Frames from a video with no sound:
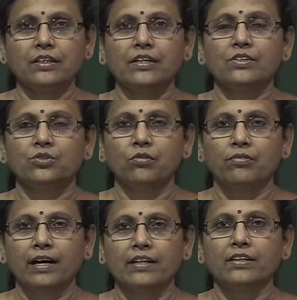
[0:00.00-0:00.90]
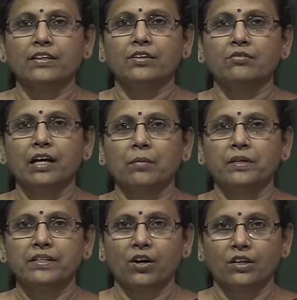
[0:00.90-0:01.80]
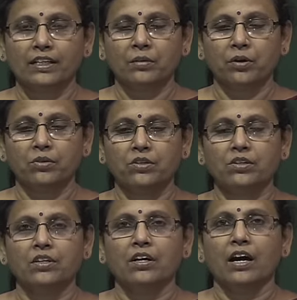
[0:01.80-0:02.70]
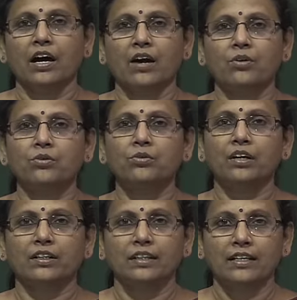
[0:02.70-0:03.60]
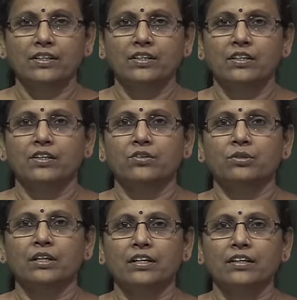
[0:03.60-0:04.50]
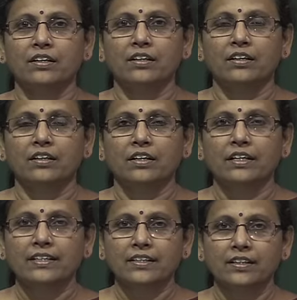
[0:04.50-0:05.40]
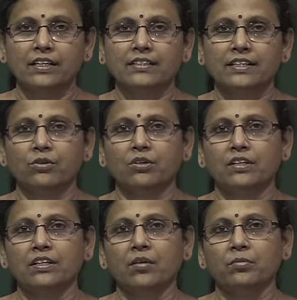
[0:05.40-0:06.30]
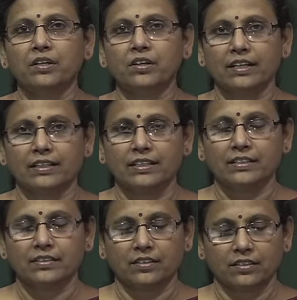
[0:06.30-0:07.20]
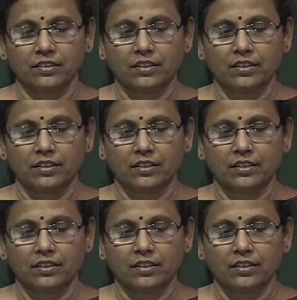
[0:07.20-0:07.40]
So far we have been talking about how to connect to the internal stakeholder of the organization.